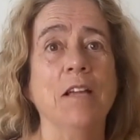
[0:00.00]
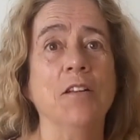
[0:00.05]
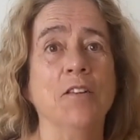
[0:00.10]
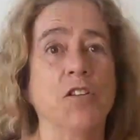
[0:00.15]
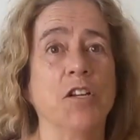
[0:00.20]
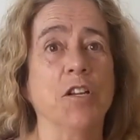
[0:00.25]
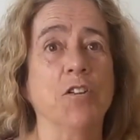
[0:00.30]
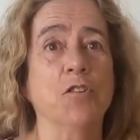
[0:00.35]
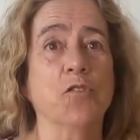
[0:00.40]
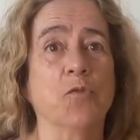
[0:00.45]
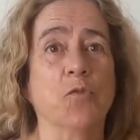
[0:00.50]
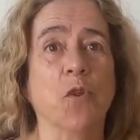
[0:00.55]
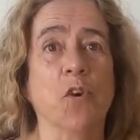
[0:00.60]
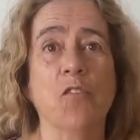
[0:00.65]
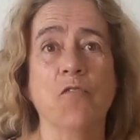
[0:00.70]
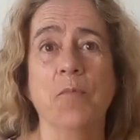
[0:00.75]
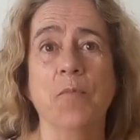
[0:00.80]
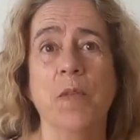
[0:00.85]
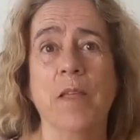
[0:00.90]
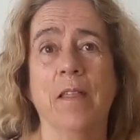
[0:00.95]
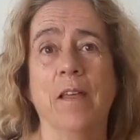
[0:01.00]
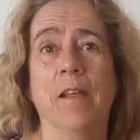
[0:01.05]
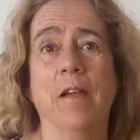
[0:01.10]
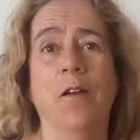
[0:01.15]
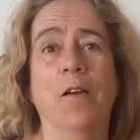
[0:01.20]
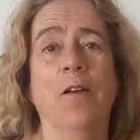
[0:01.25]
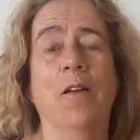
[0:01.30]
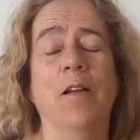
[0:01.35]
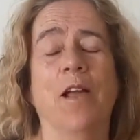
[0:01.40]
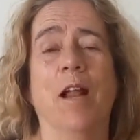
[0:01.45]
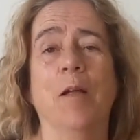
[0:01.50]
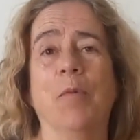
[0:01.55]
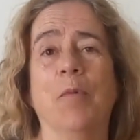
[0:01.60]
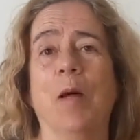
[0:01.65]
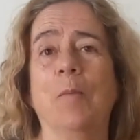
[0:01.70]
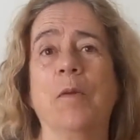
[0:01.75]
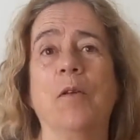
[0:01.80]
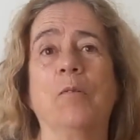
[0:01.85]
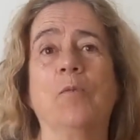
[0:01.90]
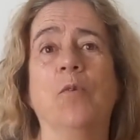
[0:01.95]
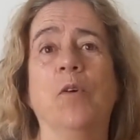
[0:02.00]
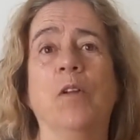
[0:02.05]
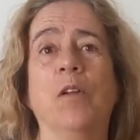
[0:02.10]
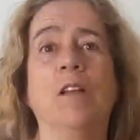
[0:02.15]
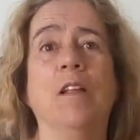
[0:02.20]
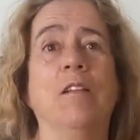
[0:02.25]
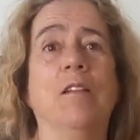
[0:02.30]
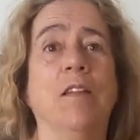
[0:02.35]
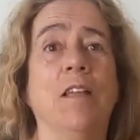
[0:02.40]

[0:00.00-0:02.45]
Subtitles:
She drove me there, and I probably wouldn't